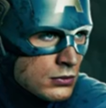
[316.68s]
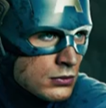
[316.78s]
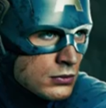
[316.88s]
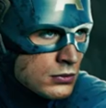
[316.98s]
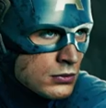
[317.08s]

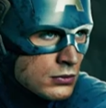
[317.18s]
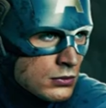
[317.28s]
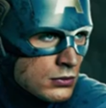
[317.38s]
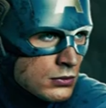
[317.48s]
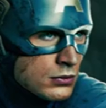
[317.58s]

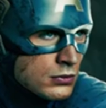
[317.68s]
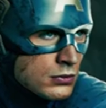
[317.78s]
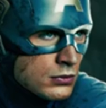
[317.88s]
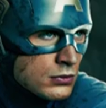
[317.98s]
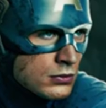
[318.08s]

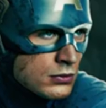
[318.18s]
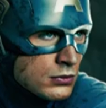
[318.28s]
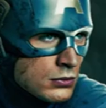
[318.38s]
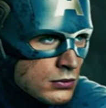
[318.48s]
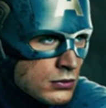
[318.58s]

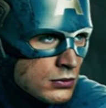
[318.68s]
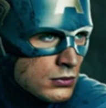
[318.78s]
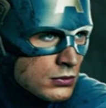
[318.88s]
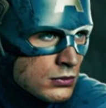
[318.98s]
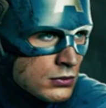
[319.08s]

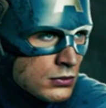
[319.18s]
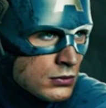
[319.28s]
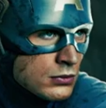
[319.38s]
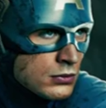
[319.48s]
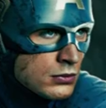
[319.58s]

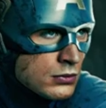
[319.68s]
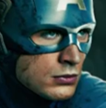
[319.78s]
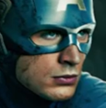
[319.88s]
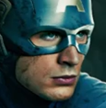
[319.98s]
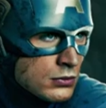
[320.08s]
[no speech]